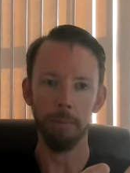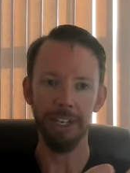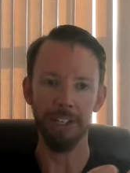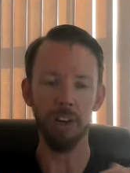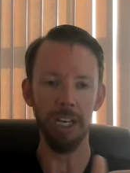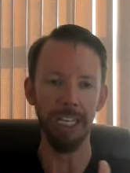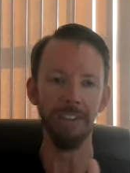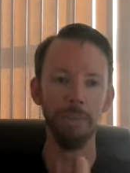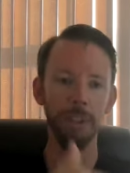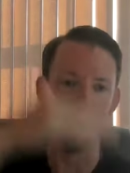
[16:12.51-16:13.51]
but it's not going to
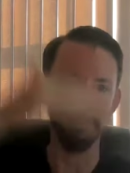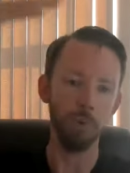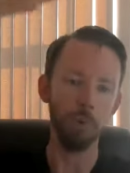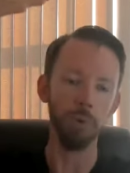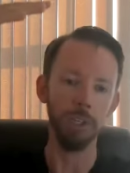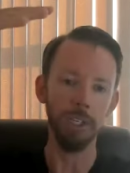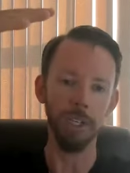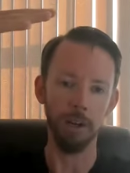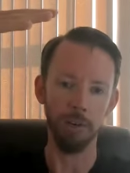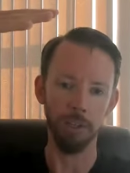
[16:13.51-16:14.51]
give me the full
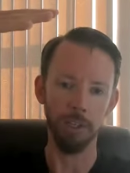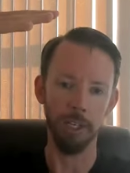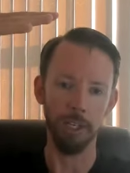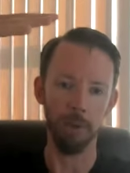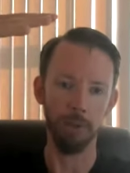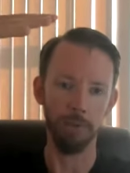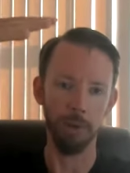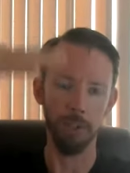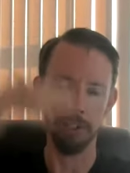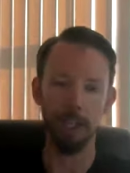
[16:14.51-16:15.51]
details until I go through
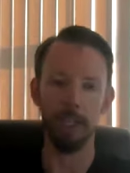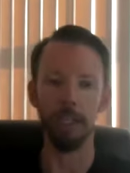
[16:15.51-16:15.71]
to the site.